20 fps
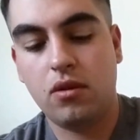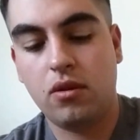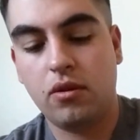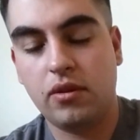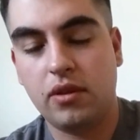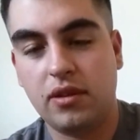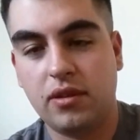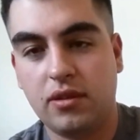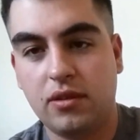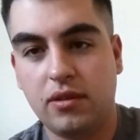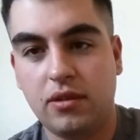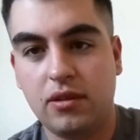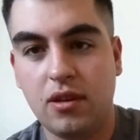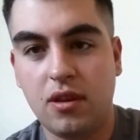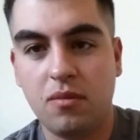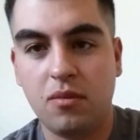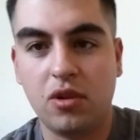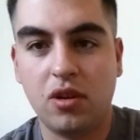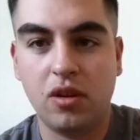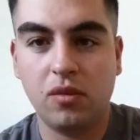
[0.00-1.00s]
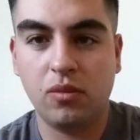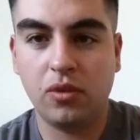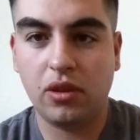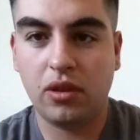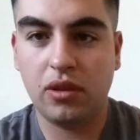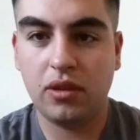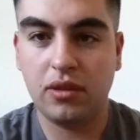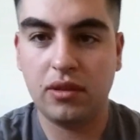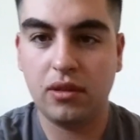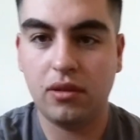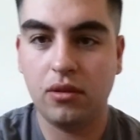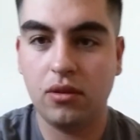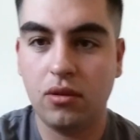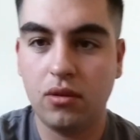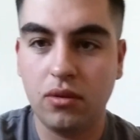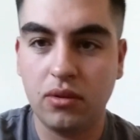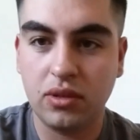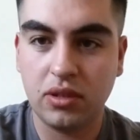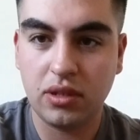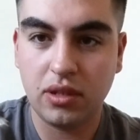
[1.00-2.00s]
are that some come with this
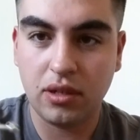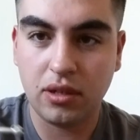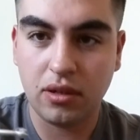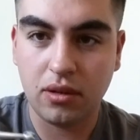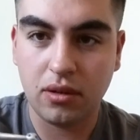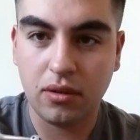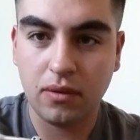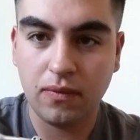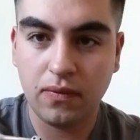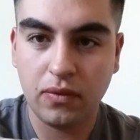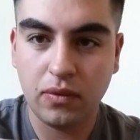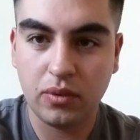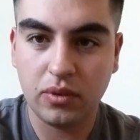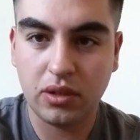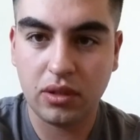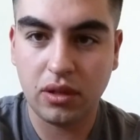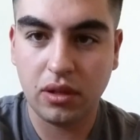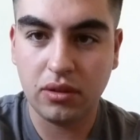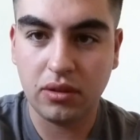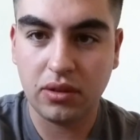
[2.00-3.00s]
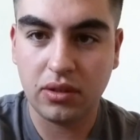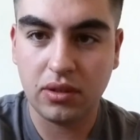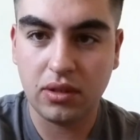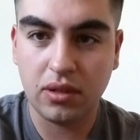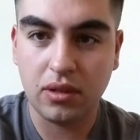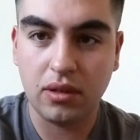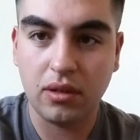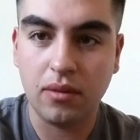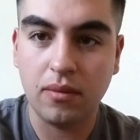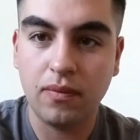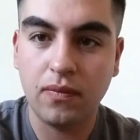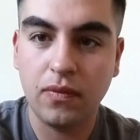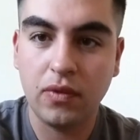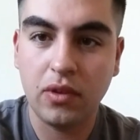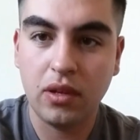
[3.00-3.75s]
little stinger. It's called a stinger.